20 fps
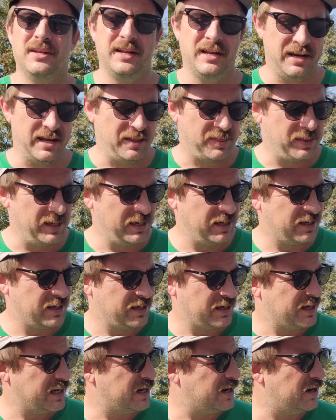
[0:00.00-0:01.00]
And I think,
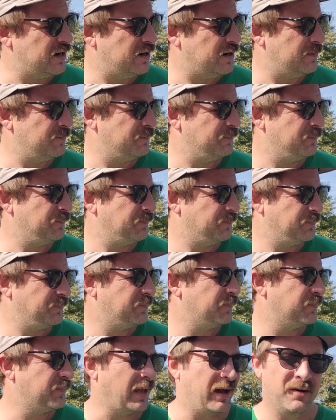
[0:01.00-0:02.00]
I don't
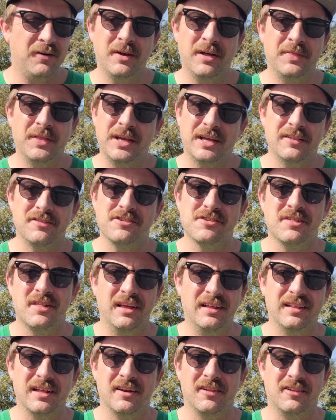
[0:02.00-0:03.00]
know, I think I just
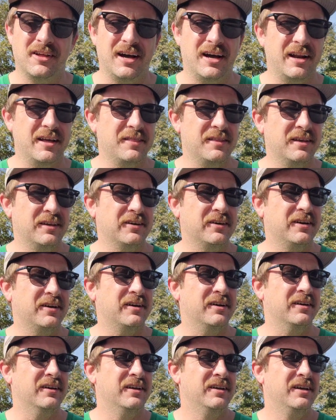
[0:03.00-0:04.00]
like that a lot. I think
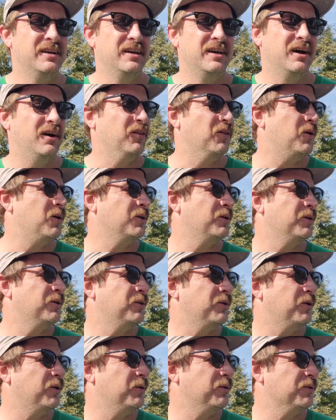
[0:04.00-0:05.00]
a longer
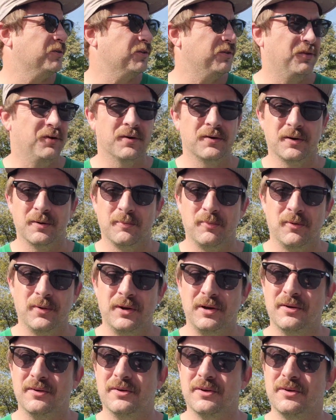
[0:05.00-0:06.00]
nose, a longer
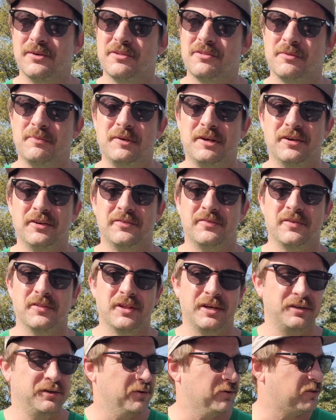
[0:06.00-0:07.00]
pointier nose would be good for
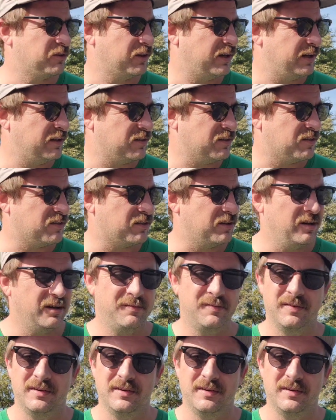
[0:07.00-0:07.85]
like nose slides and stuff.